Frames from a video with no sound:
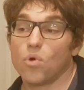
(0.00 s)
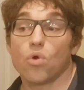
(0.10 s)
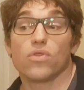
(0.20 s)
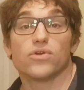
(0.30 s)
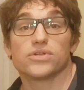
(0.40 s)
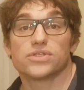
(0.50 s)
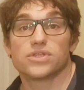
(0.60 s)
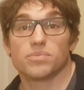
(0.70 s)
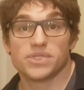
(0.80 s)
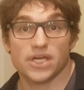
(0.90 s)
Or there's
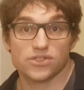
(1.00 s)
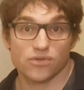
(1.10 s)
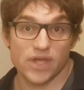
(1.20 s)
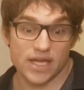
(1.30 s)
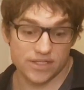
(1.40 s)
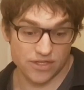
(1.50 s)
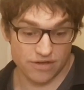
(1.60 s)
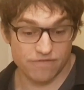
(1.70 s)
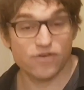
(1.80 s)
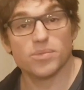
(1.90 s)
the potential that
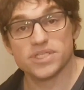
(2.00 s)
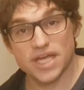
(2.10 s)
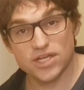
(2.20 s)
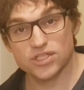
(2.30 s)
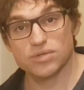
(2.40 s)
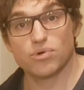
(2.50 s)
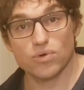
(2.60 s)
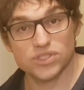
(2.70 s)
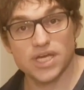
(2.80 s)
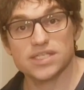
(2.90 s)
the fermentation
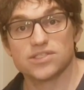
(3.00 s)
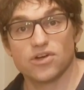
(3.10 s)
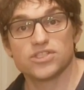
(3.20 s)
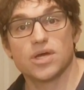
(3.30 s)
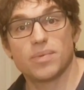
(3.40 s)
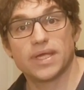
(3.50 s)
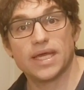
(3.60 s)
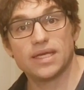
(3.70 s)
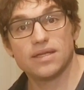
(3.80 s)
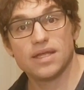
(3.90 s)
process starts up
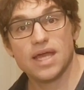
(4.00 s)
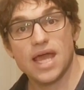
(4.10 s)
again